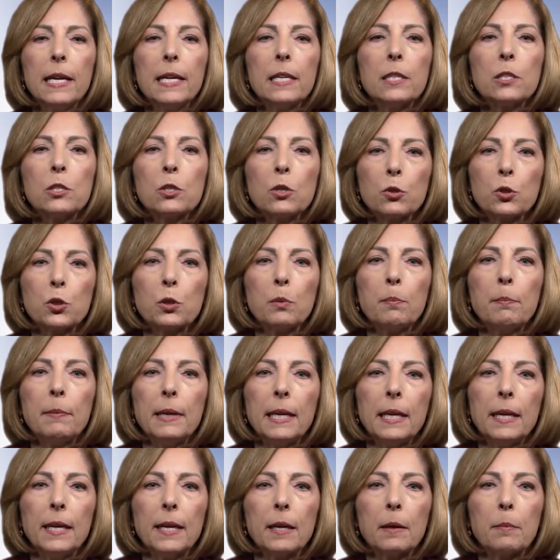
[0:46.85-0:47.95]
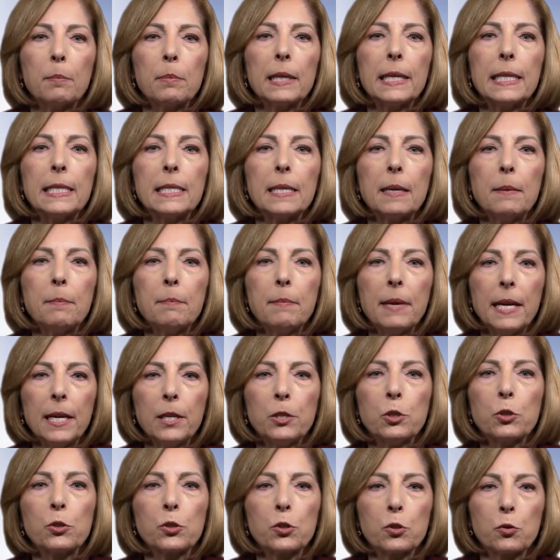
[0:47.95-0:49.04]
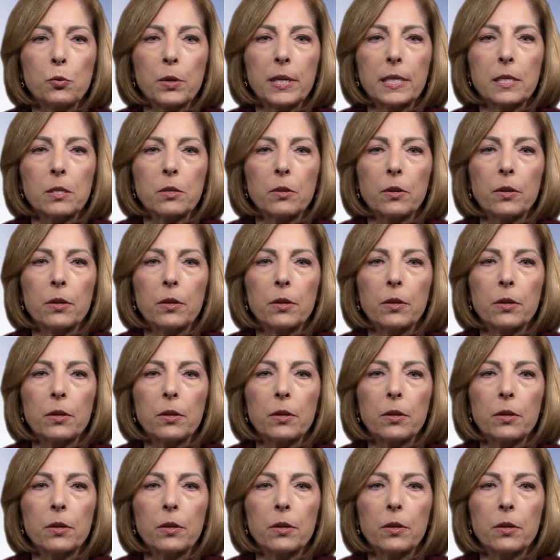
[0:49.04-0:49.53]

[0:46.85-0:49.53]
social media plays a major stressor.